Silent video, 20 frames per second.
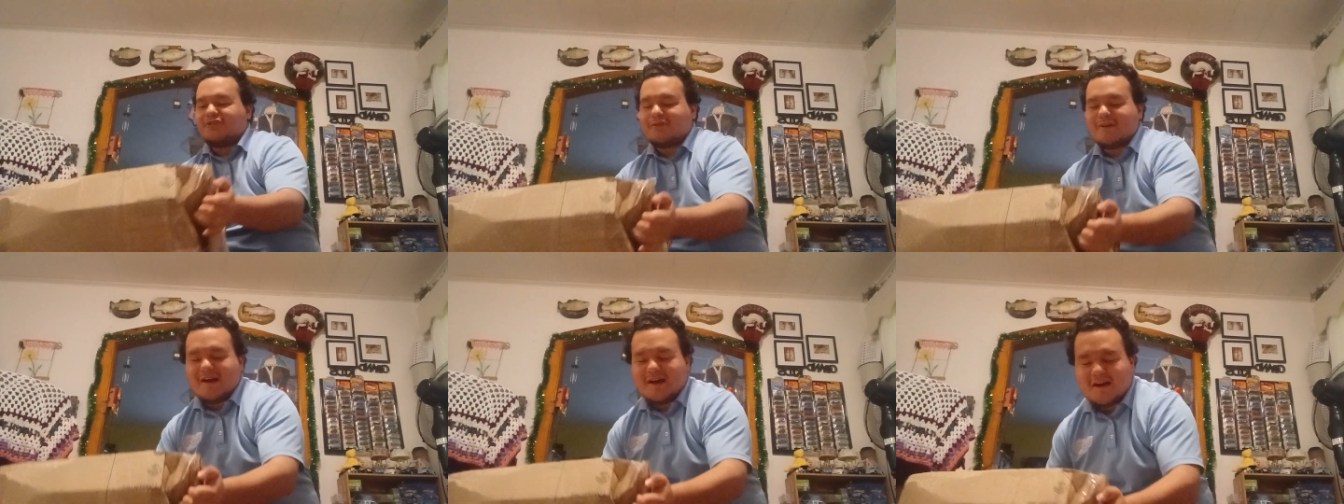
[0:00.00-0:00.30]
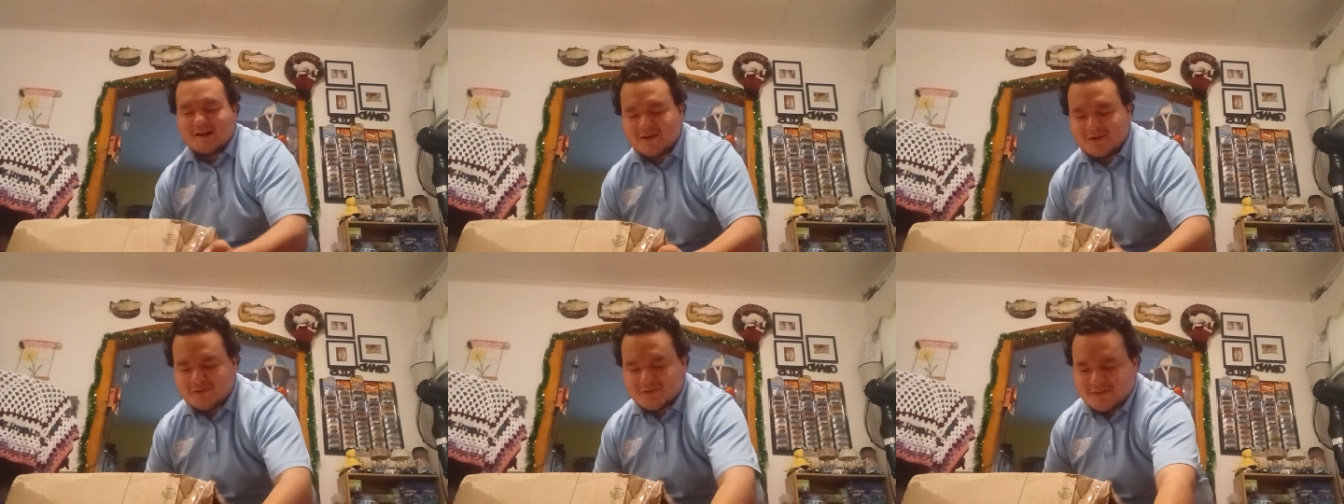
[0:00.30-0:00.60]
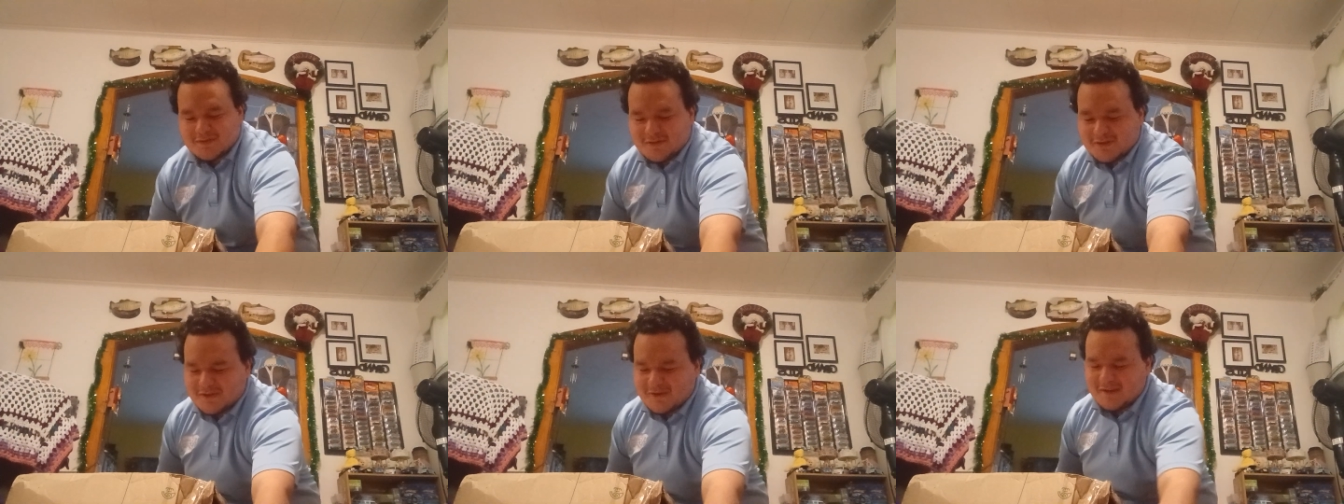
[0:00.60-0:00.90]
around,
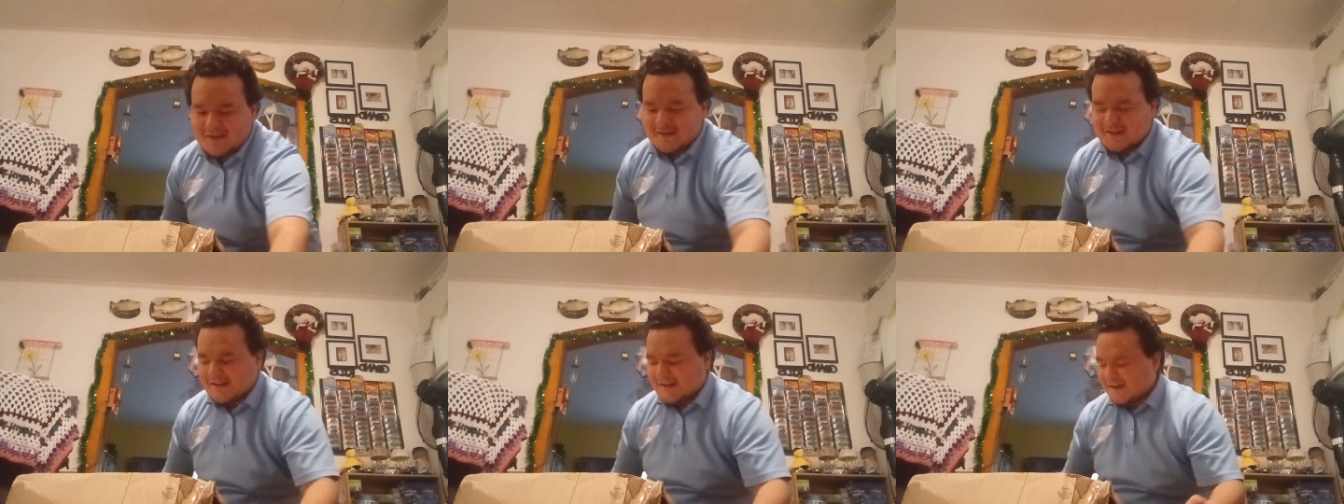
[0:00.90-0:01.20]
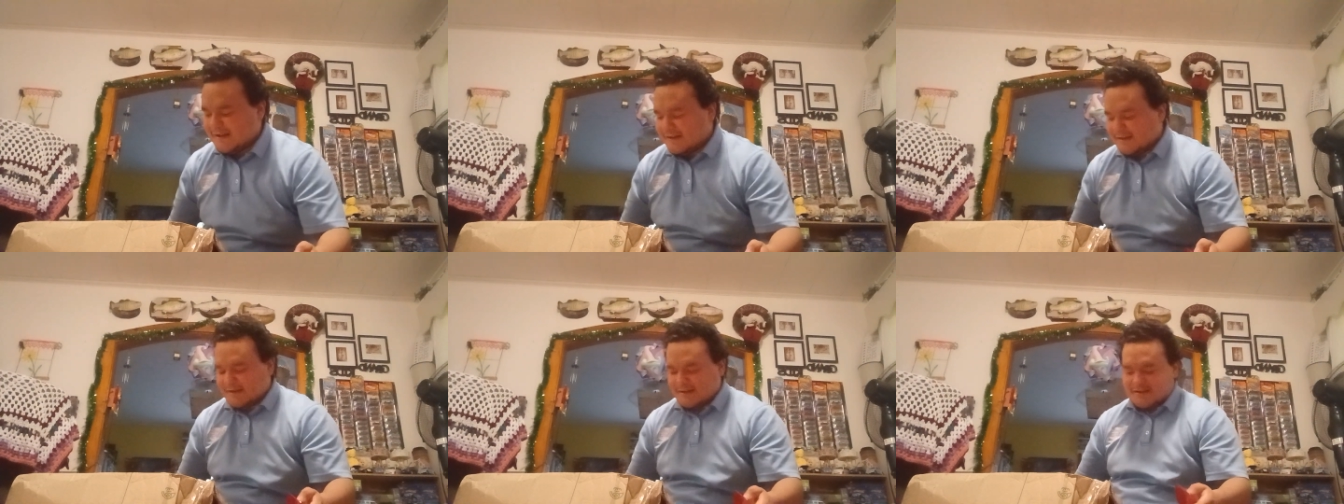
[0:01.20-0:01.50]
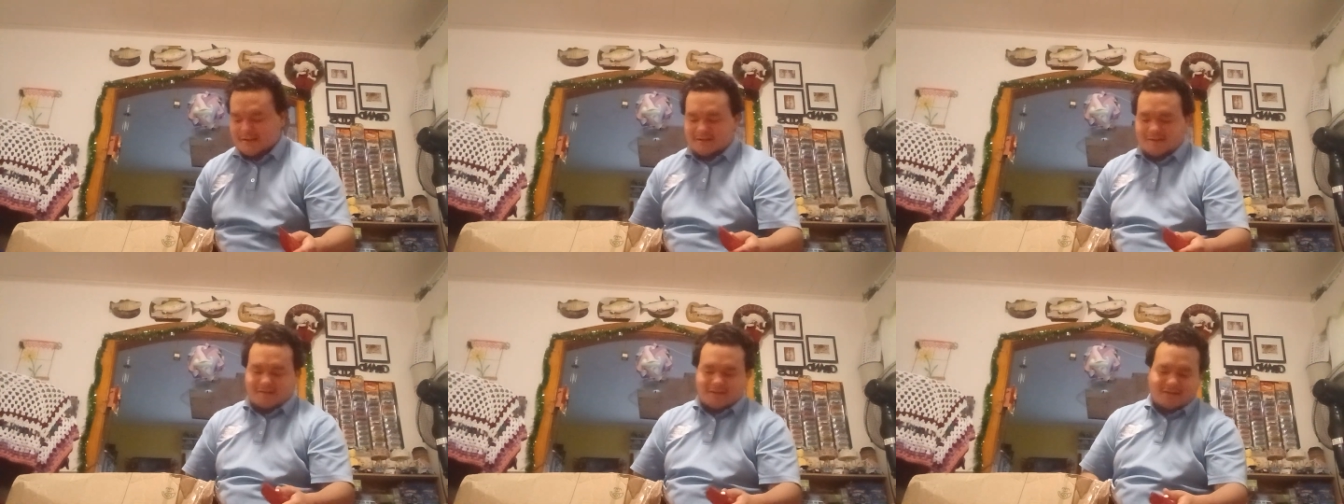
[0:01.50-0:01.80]

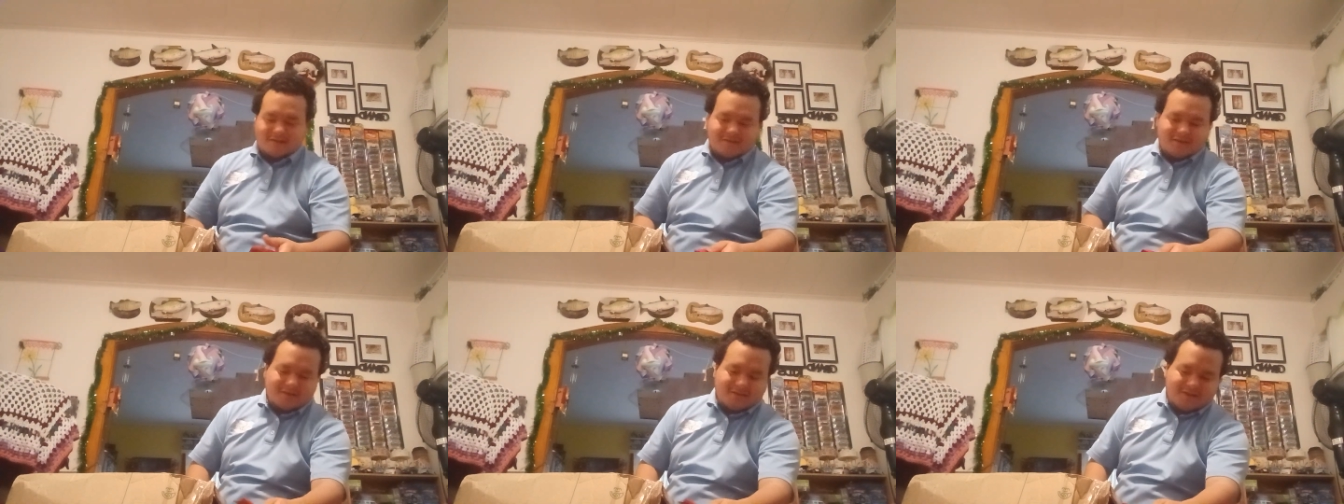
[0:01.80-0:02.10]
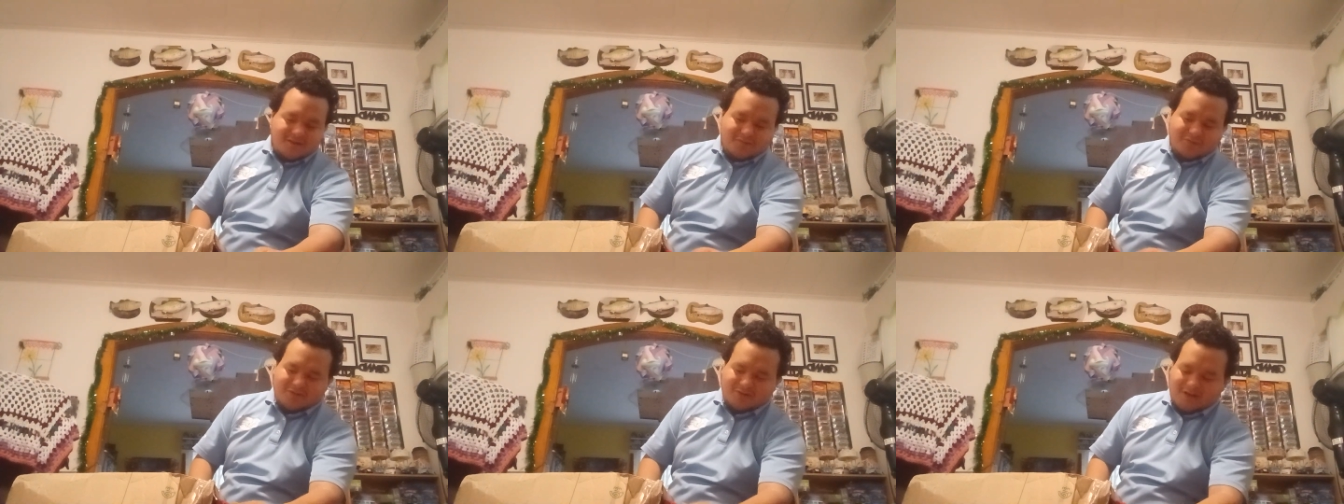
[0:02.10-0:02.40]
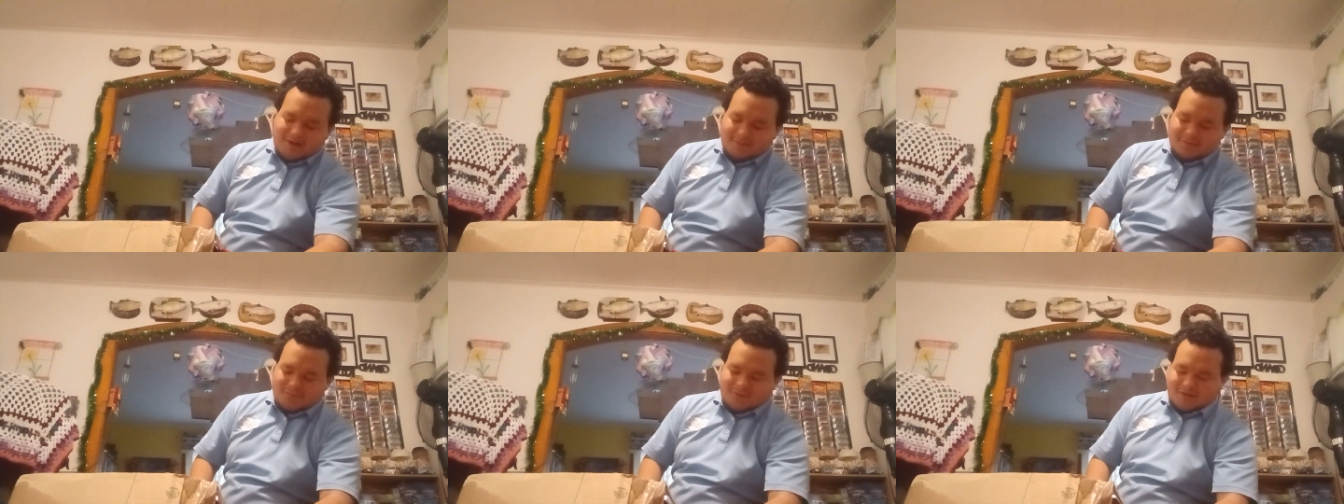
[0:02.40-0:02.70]
yeeted,
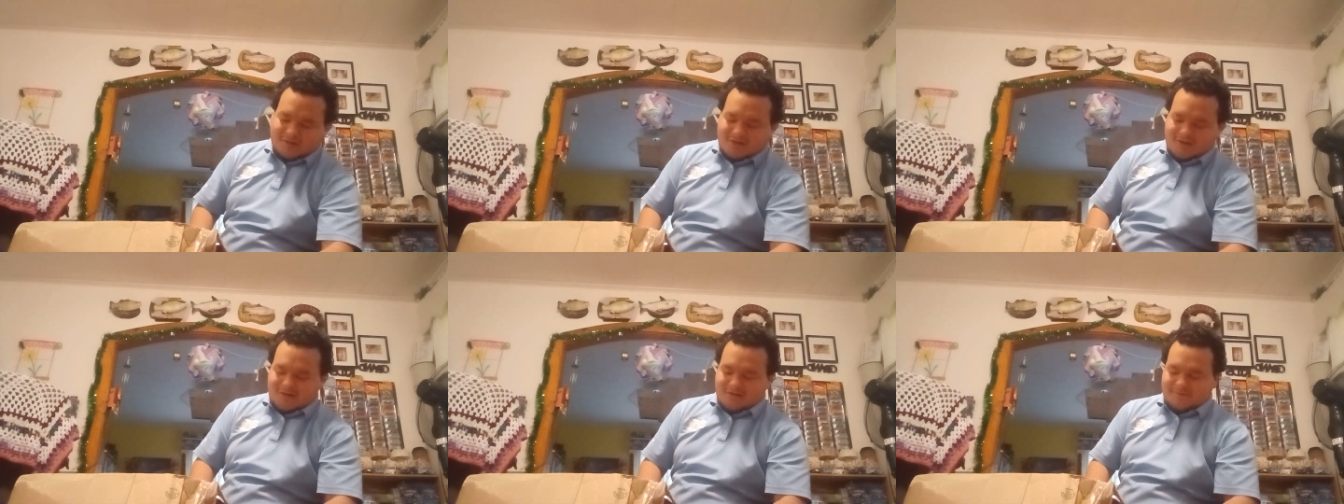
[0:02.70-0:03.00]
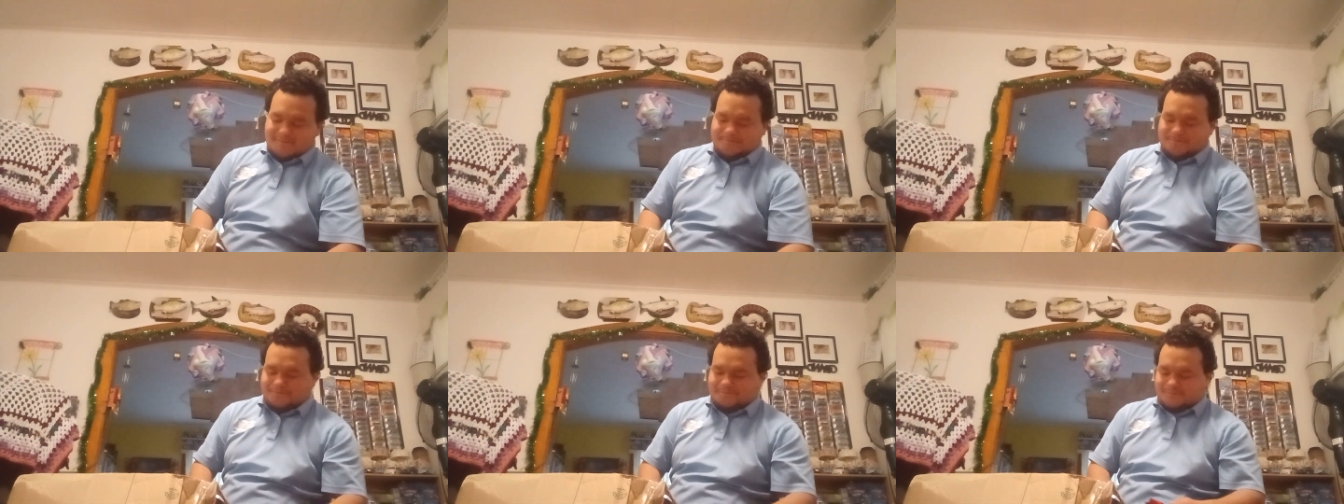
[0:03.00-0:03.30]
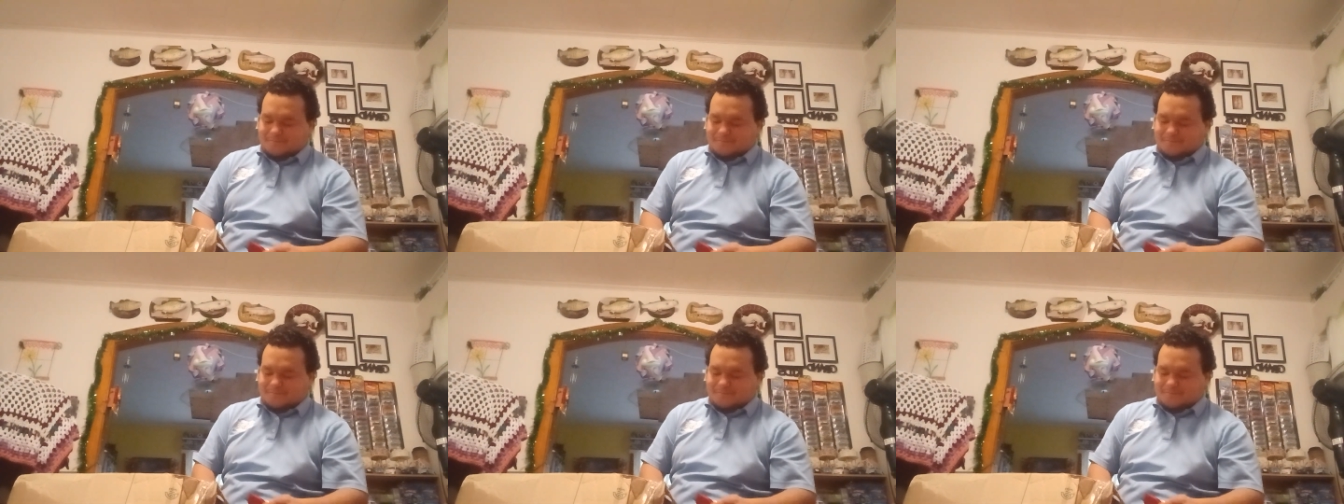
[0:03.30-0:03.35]
whatever you want to call it.